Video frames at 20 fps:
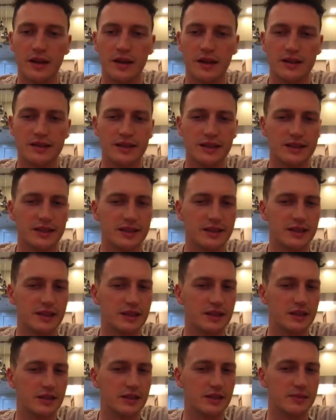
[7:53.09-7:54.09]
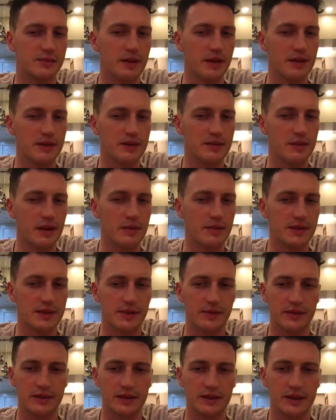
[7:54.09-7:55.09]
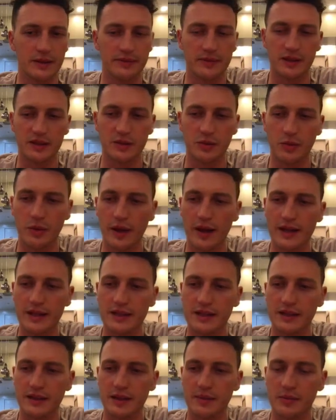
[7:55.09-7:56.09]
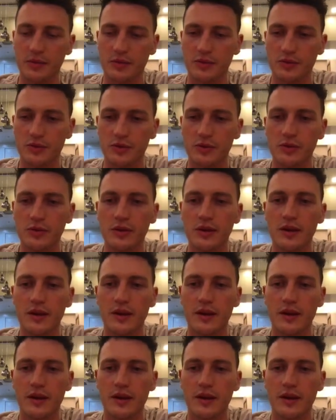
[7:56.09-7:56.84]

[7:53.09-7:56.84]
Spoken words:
$66 spent, so maybe someone clipped it twice and they bought 2.